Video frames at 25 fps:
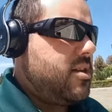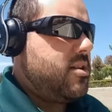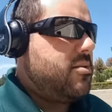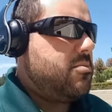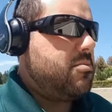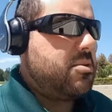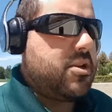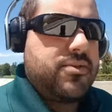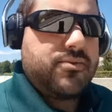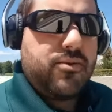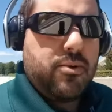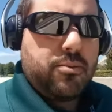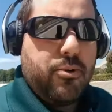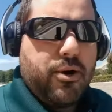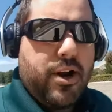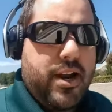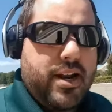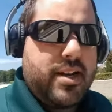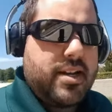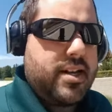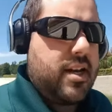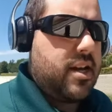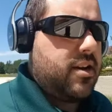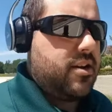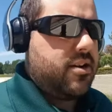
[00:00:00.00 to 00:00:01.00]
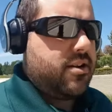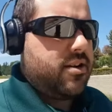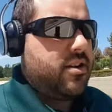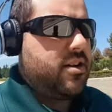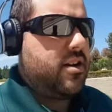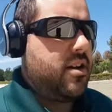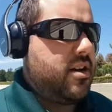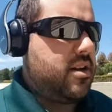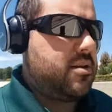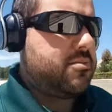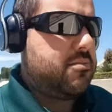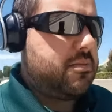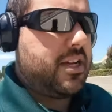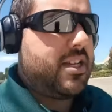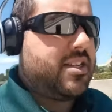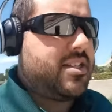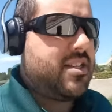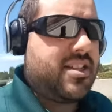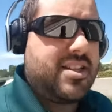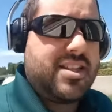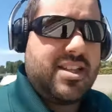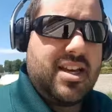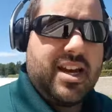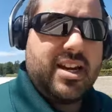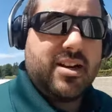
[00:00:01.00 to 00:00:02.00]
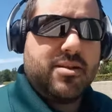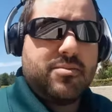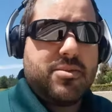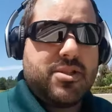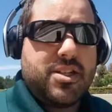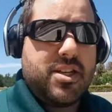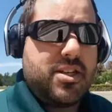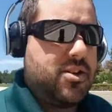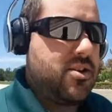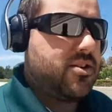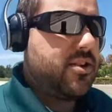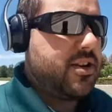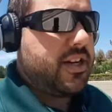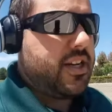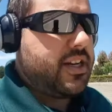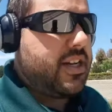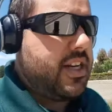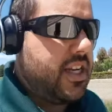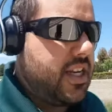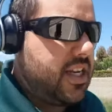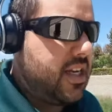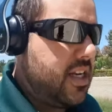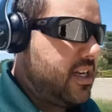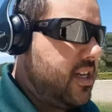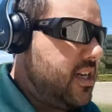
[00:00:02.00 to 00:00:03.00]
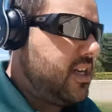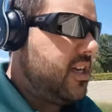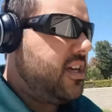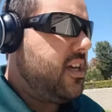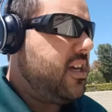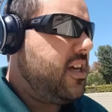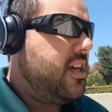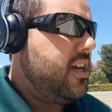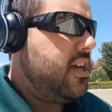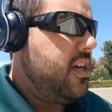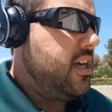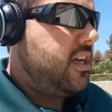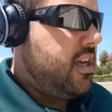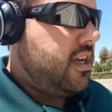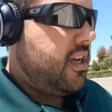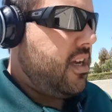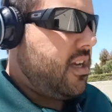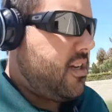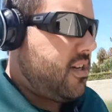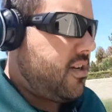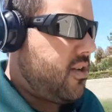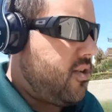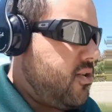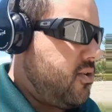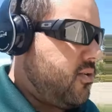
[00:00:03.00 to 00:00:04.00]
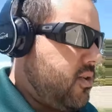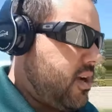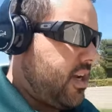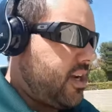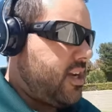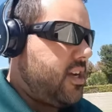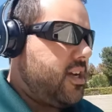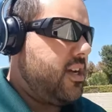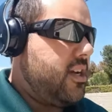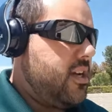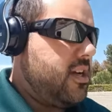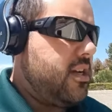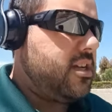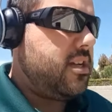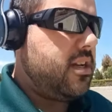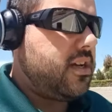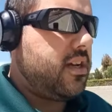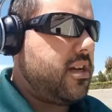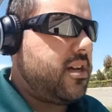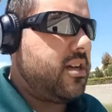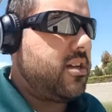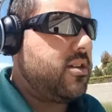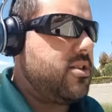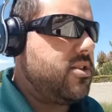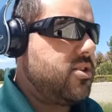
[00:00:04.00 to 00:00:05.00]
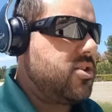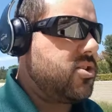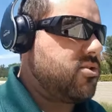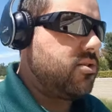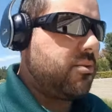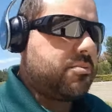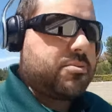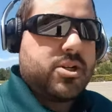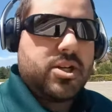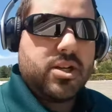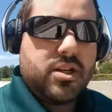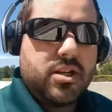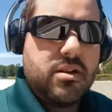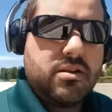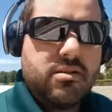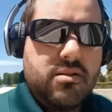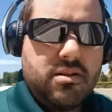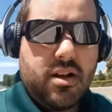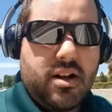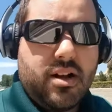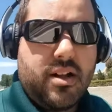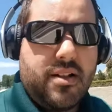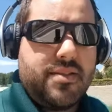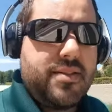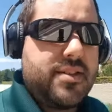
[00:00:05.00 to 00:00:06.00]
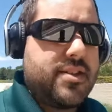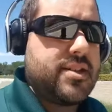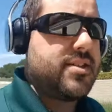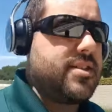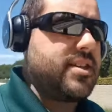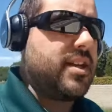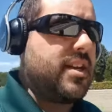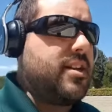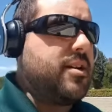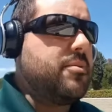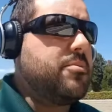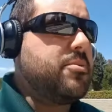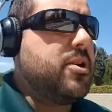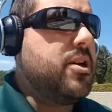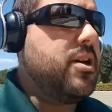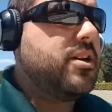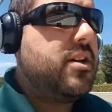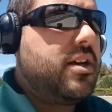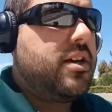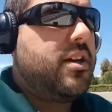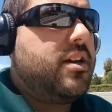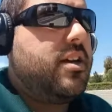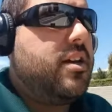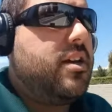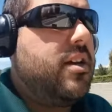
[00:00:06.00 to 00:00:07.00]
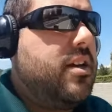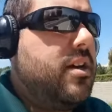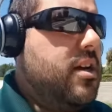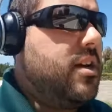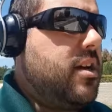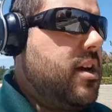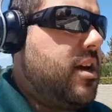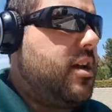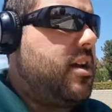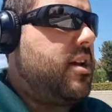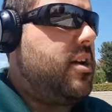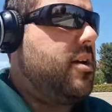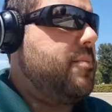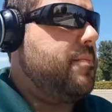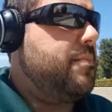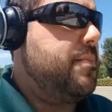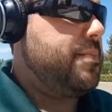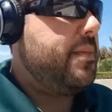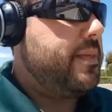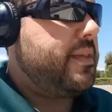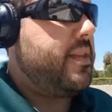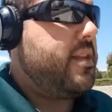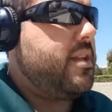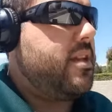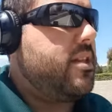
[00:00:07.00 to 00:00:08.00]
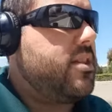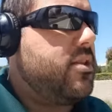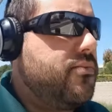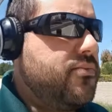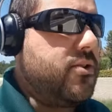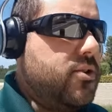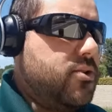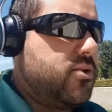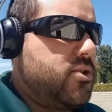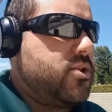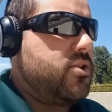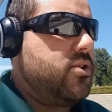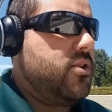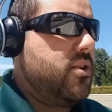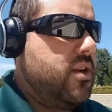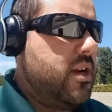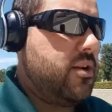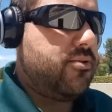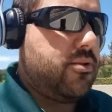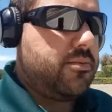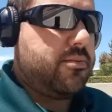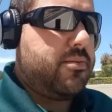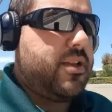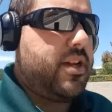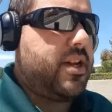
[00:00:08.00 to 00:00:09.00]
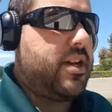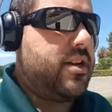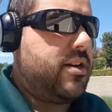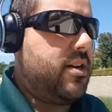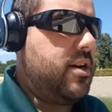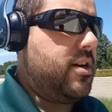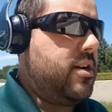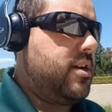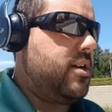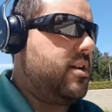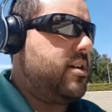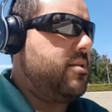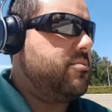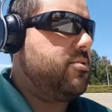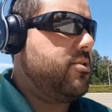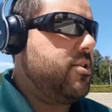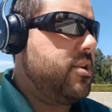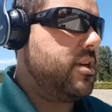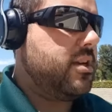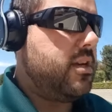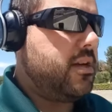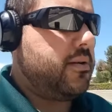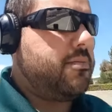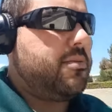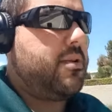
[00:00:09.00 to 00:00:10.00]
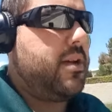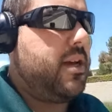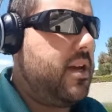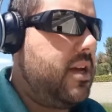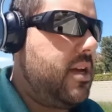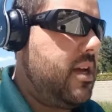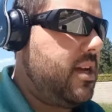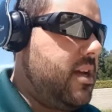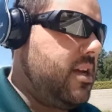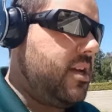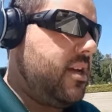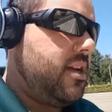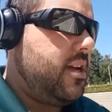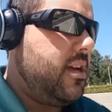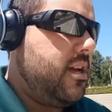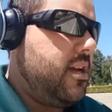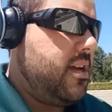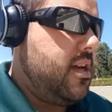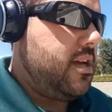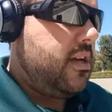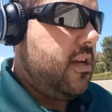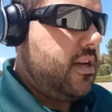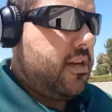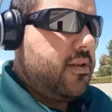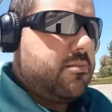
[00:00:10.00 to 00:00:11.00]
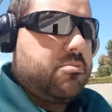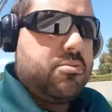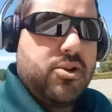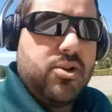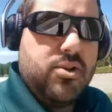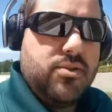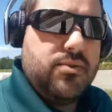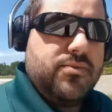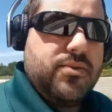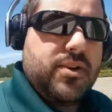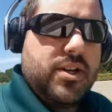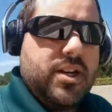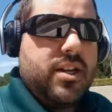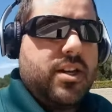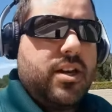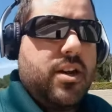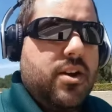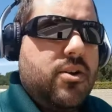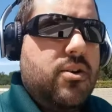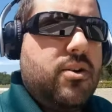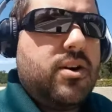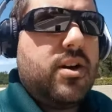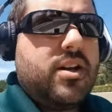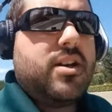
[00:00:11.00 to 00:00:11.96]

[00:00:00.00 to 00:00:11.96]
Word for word: bit of a breakdown on basically the items that you're going to need and a quick uh, description on the setup. Um, in the future, I will plan on putting up a build video